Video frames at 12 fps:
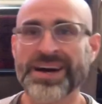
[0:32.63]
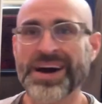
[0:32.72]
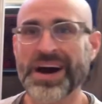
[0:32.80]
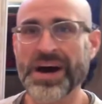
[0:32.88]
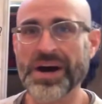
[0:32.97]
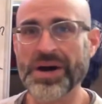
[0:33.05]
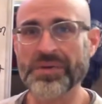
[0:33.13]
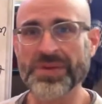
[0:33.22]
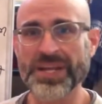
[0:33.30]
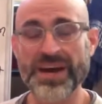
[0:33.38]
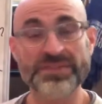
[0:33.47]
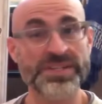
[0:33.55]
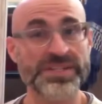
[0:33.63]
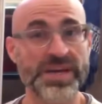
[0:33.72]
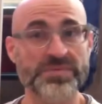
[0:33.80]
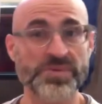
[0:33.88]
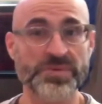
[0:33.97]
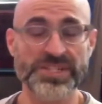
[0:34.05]
Um, and
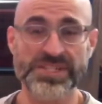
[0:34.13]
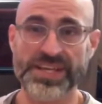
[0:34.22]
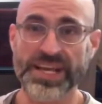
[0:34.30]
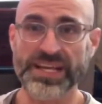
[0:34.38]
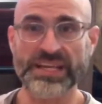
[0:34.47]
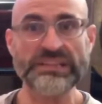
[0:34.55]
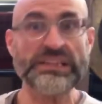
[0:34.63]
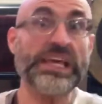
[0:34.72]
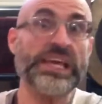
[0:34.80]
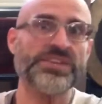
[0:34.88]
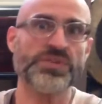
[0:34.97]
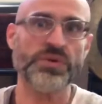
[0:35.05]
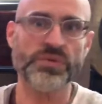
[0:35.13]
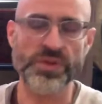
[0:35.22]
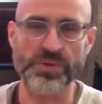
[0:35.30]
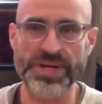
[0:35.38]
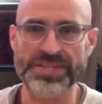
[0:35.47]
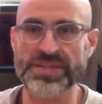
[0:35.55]
oftentimes we just kind of glaze over
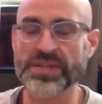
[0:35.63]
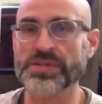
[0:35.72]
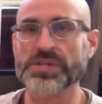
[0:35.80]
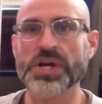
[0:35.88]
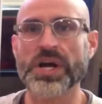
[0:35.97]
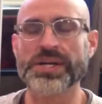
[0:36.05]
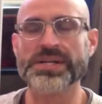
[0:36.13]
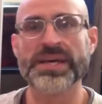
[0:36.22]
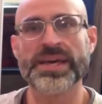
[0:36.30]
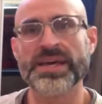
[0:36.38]
the rest of the chart